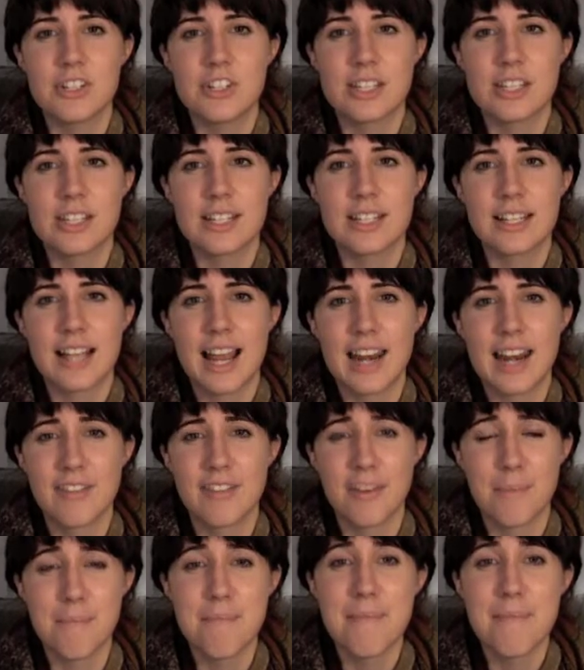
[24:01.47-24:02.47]
just kind of
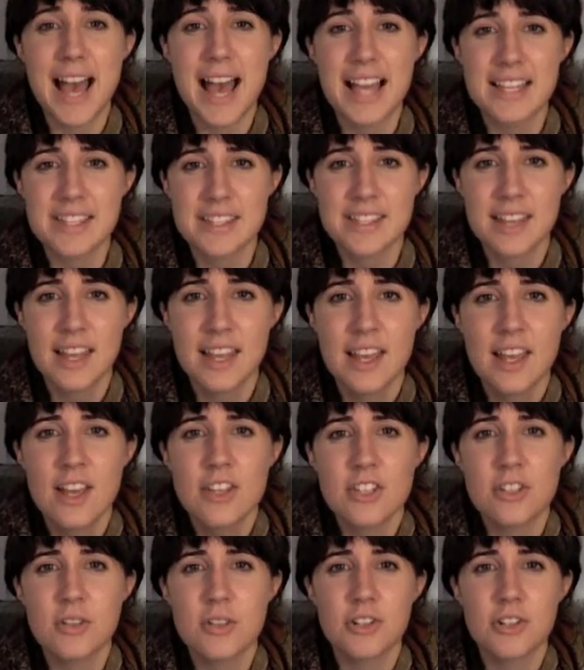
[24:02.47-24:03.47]
a mess.
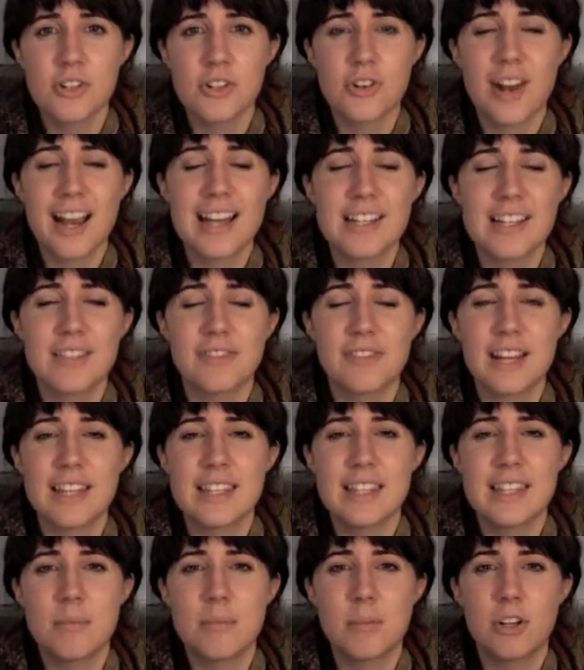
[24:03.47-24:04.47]
So the
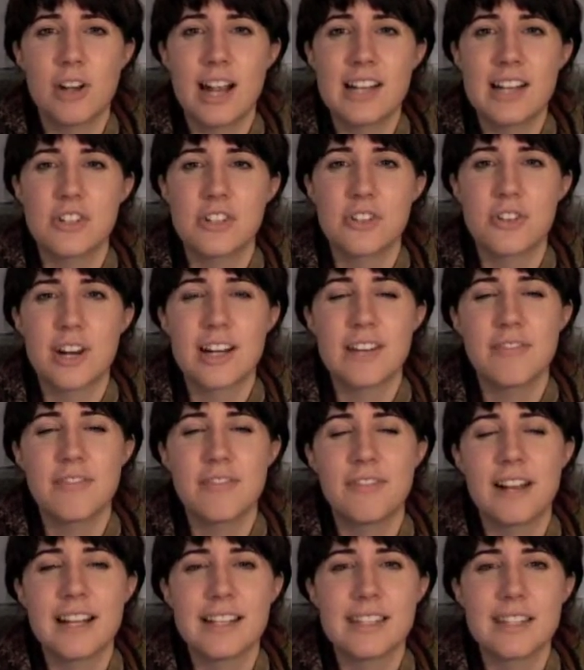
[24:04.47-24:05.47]
Democrats are trying to
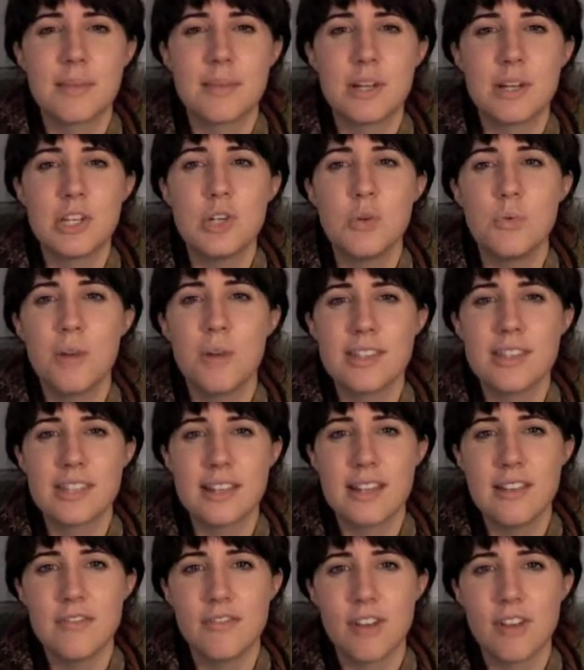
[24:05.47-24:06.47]
find someone who
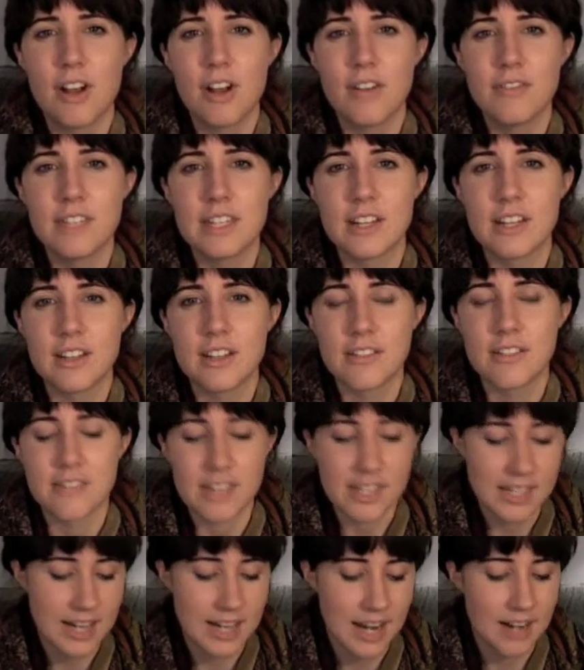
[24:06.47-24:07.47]
wasn't involved in all of
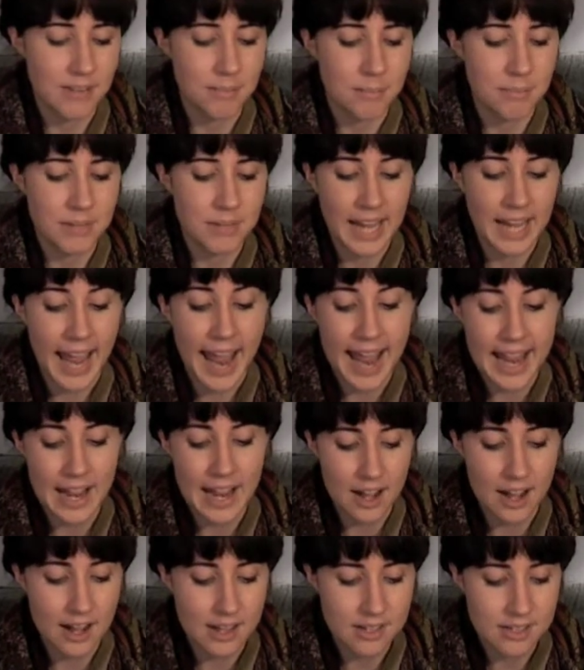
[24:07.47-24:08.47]
this kind of
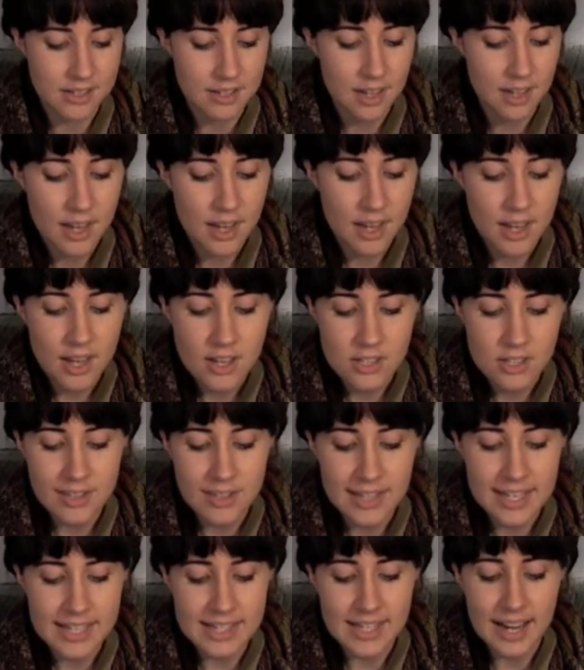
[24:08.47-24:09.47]
chaos. So they
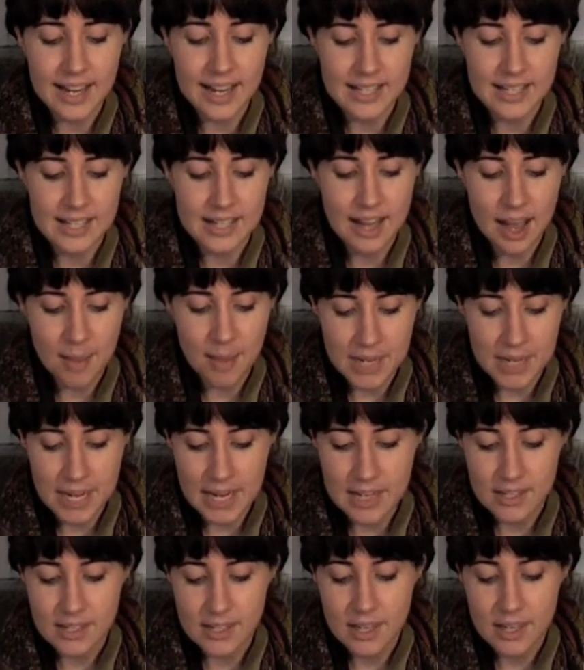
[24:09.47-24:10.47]
decide to
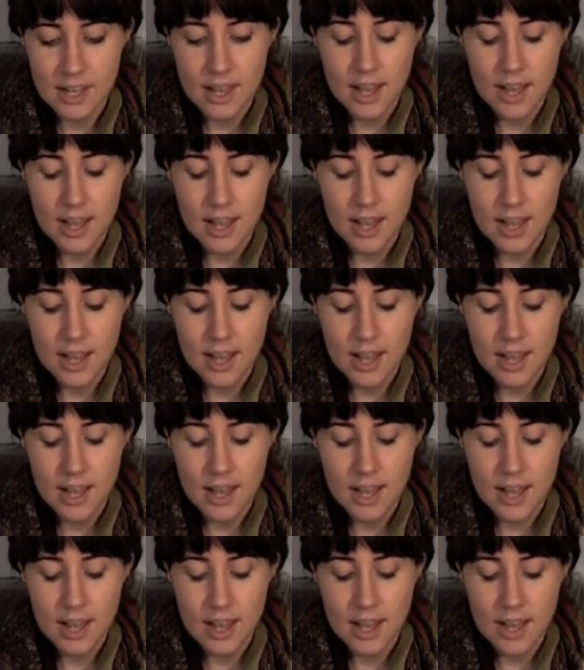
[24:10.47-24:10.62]
nominate